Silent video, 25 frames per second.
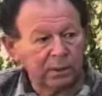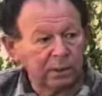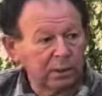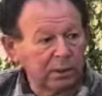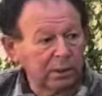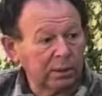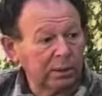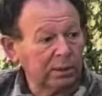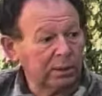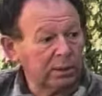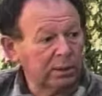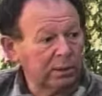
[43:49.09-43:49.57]

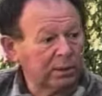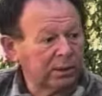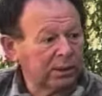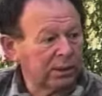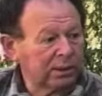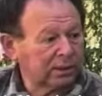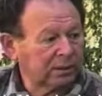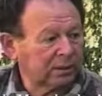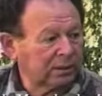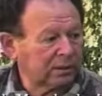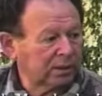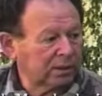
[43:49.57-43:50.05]
In the
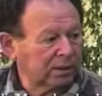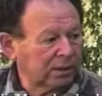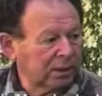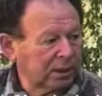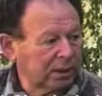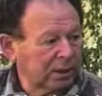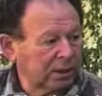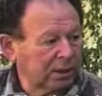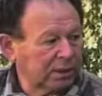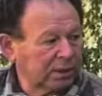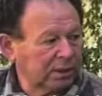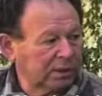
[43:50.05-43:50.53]
United
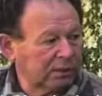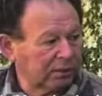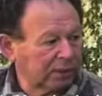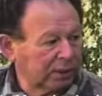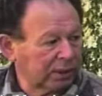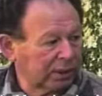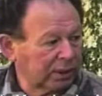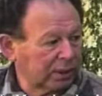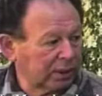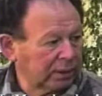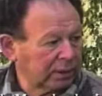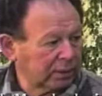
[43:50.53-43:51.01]
States,
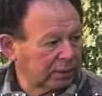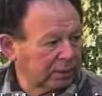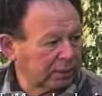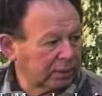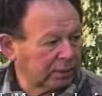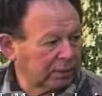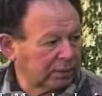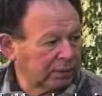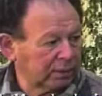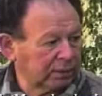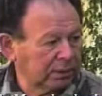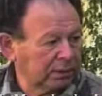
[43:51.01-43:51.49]
Reagan,
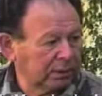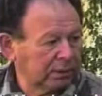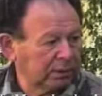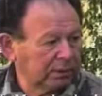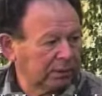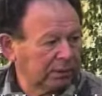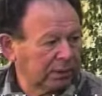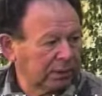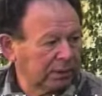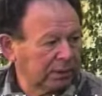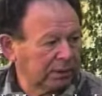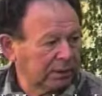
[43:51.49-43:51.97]
in the
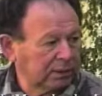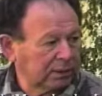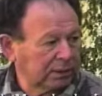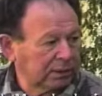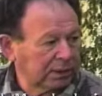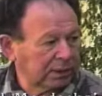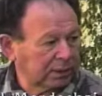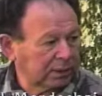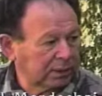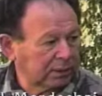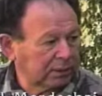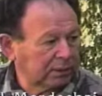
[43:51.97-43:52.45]
United
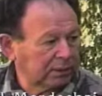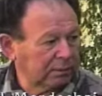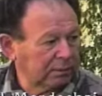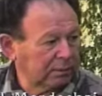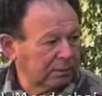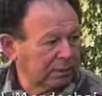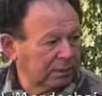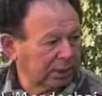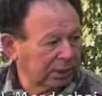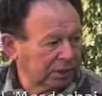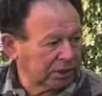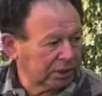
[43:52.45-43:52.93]

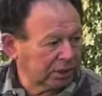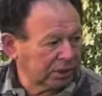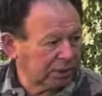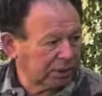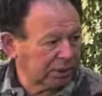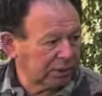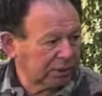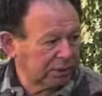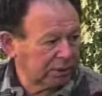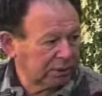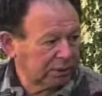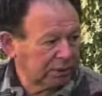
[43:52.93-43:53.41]
Kingdom,
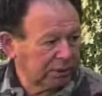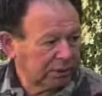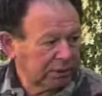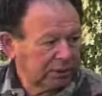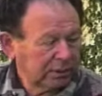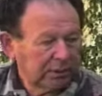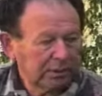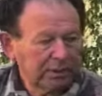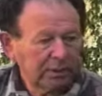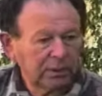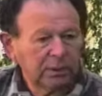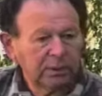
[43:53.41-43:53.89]
Thatcher.
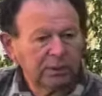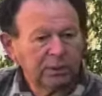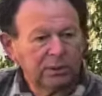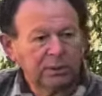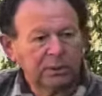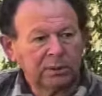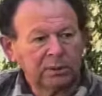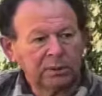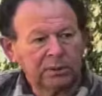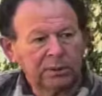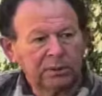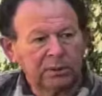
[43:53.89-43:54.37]

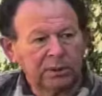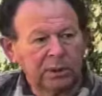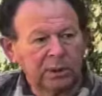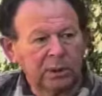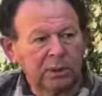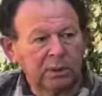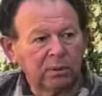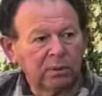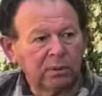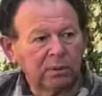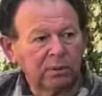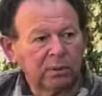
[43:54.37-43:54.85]

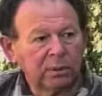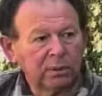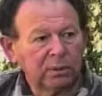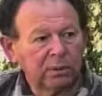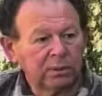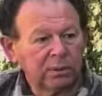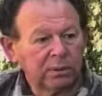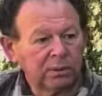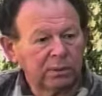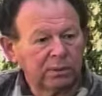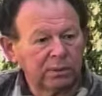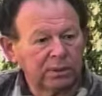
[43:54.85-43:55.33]
So
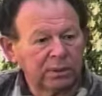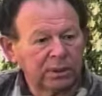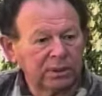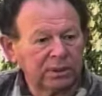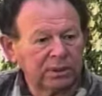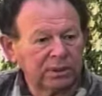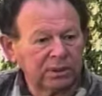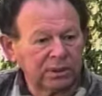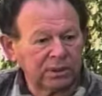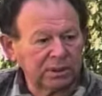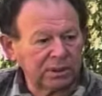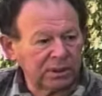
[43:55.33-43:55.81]

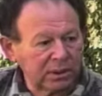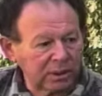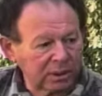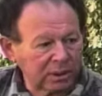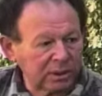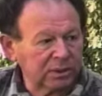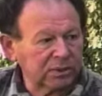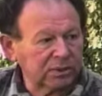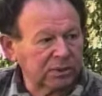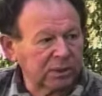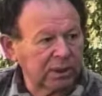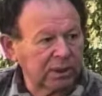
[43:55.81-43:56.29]
this is in
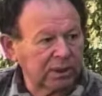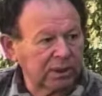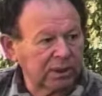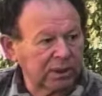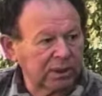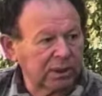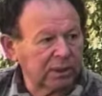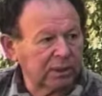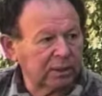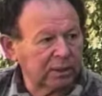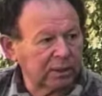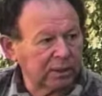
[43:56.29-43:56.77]
Israel
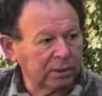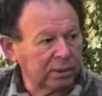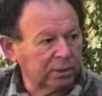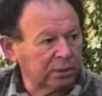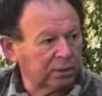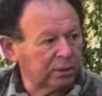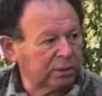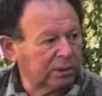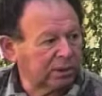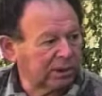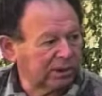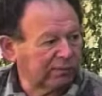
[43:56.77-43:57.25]
had a
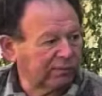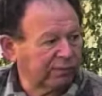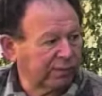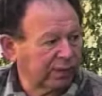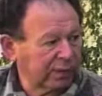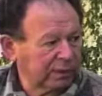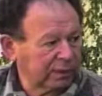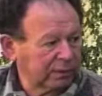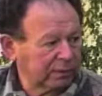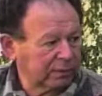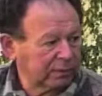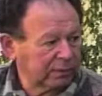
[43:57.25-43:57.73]
huge
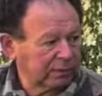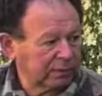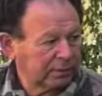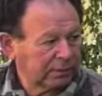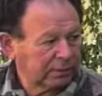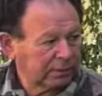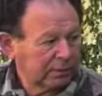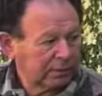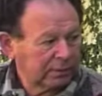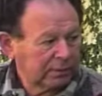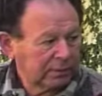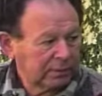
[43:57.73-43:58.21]
effect.
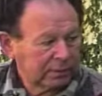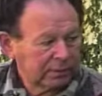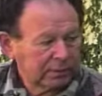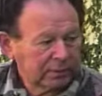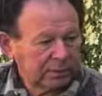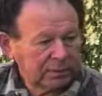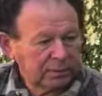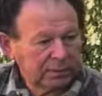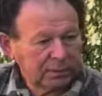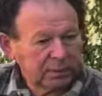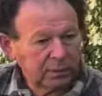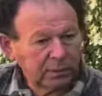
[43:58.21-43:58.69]

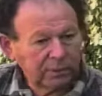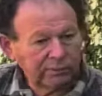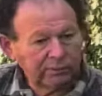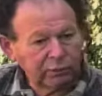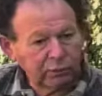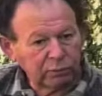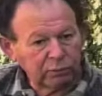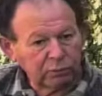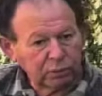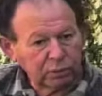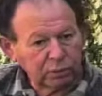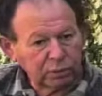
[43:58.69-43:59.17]
So if
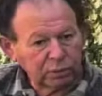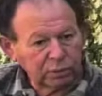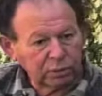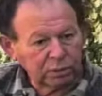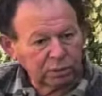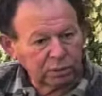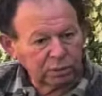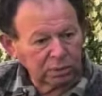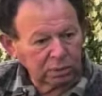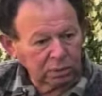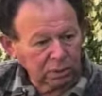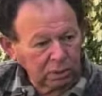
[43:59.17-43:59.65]
you put
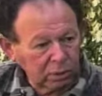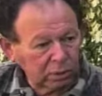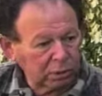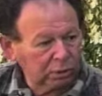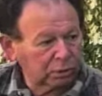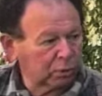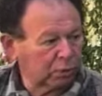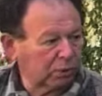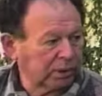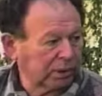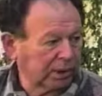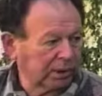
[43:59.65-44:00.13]
all
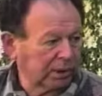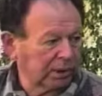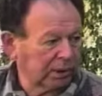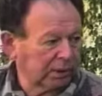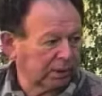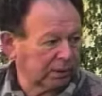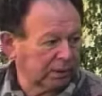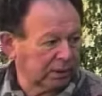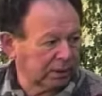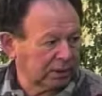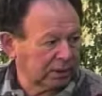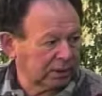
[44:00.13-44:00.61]

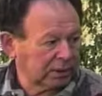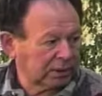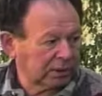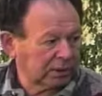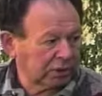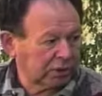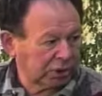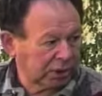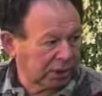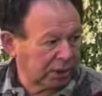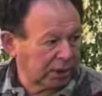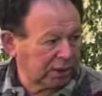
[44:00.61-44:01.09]
together these
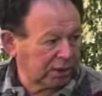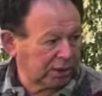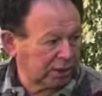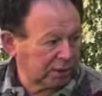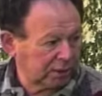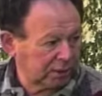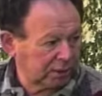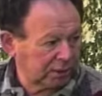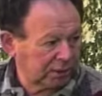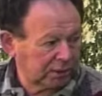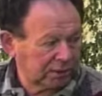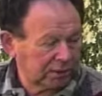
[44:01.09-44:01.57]

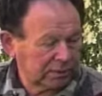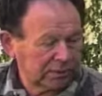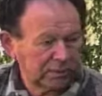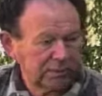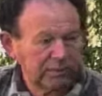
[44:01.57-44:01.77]
changes,